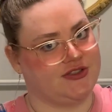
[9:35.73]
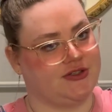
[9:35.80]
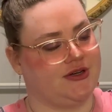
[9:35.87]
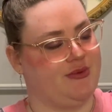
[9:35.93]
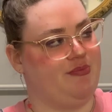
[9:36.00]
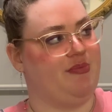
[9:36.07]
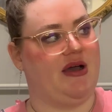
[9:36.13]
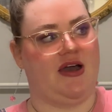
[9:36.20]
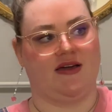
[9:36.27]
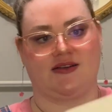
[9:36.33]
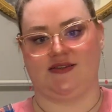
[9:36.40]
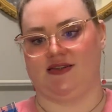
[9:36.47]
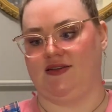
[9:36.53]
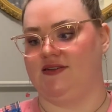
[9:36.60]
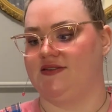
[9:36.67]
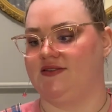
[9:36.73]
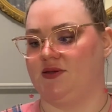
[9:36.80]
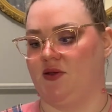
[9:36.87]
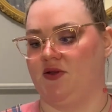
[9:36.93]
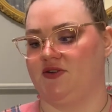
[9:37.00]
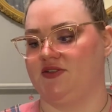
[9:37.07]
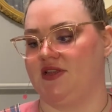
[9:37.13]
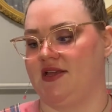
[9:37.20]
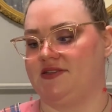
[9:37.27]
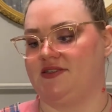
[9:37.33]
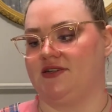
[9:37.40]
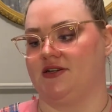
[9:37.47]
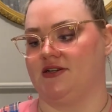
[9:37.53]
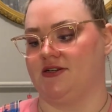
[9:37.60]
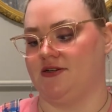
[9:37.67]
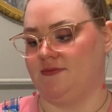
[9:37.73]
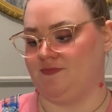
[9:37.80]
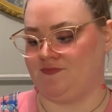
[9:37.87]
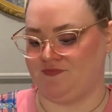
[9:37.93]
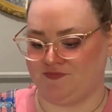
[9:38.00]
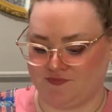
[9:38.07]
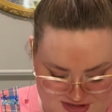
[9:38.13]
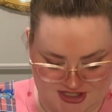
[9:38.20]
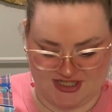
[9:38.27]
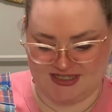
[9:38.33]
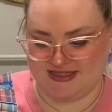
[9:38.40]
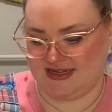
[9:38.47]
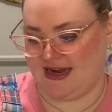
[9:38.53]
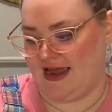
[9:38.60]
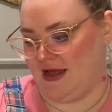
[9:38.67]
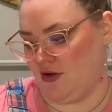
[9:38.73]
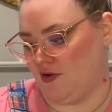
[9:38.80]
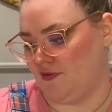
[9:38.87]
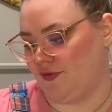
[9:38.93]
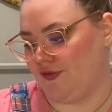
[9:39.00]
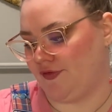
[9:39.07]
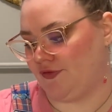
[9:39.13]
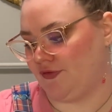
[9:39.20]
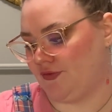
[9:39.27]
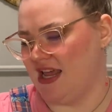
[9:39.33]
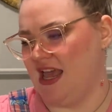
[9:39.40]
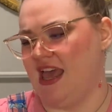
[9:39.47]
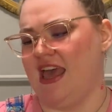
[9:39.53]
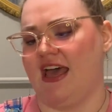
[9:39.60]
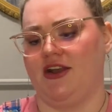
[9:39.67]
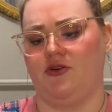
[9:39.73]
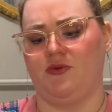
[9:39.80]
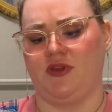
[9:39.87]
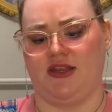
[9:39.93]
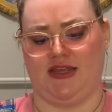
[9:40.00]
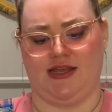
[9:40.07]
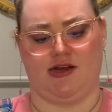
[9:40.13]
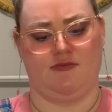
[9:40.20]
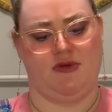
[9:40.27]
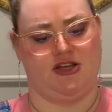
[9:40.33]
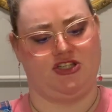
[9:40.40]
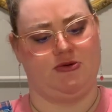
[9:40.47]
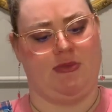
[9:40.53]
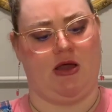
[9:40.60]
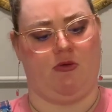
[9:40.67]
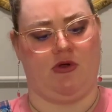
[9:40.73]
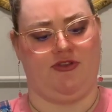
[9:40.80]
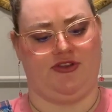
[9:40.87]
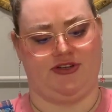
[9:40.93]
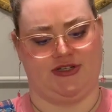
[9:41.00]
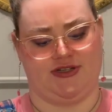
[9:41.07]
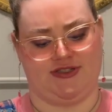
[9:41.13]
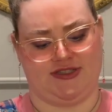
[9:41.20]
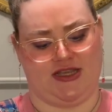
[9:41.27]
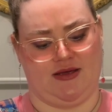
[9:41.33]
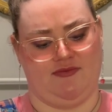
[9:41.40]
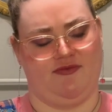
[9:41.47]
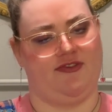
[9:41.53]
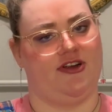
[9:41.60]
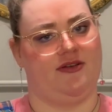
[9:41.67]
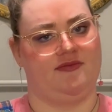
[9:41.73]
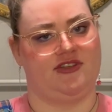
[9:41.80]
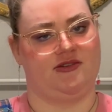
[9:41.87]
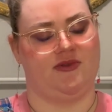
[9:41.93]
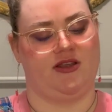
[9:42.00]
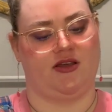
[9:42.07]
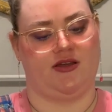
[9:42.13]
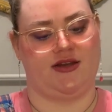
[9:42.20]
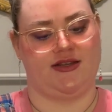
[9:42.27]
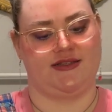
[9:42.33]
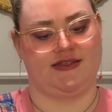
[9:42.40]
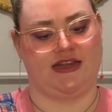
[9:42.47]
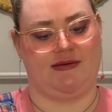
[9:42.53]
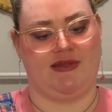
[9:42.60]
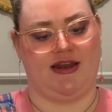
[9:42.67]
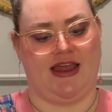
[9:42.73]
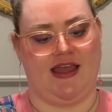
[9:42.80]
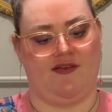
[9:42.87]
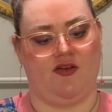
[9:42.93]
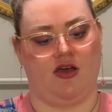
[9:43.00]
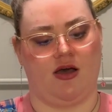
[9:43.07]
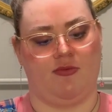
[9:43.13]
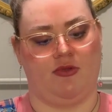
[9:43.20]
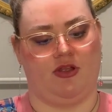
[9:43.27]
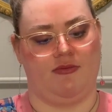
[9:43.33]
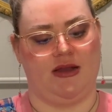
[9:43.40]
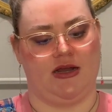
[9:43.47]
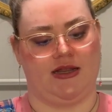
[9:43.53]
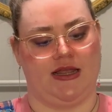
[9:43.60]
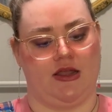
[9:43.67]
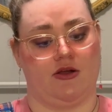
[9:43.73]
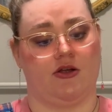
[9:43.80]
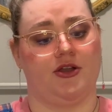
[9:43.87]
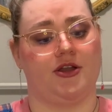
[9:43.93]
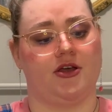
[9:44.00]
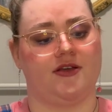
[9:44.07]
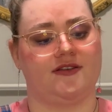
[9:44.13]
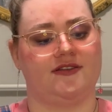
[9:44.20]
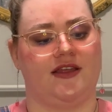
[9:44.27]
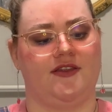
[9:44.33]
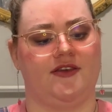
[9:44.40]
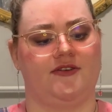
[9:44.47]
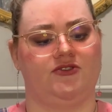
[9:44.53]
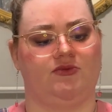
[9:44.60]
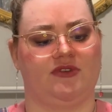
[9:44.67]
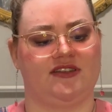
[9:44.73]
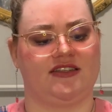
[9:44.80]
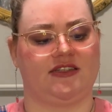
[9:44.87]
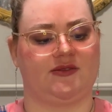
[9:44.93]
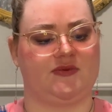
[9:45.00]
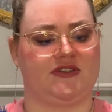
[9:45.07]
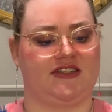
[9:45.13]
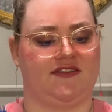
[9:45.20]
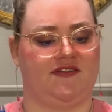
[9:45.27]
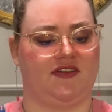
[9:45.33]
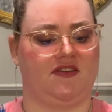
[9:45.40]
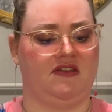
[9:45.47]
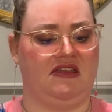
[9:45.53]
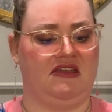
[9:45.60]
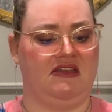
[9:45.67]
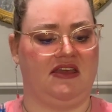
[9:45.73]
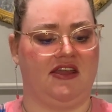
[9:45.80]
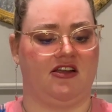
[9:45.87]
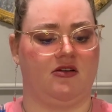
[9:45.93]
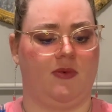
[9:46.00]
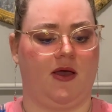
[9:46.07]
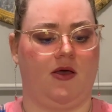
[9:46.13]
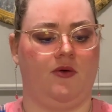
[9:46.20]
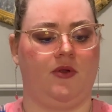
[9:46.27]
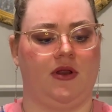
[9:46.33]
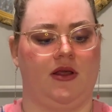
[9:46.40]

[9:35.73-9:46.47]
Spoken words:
are in boxes. So there's this doll. She's an elf. I don't really care much about where the dolls come from, to be honest. I mean, I have a couple American Girl dolls, and those ones I specifically care about.